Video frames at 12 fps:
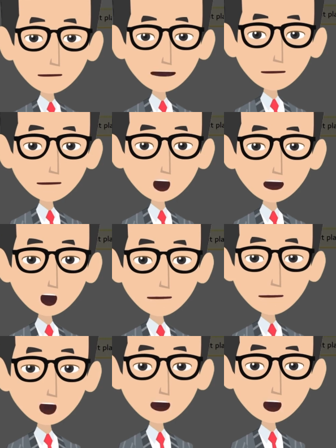that can be
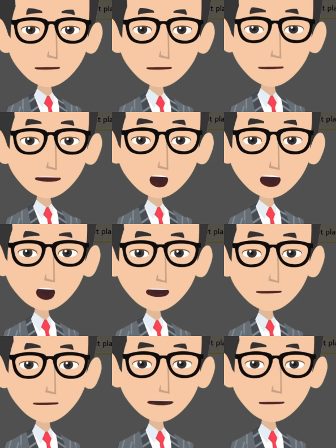changed only
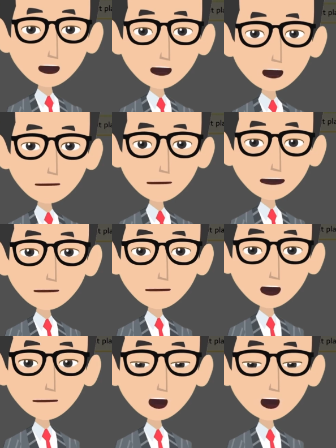through formal change control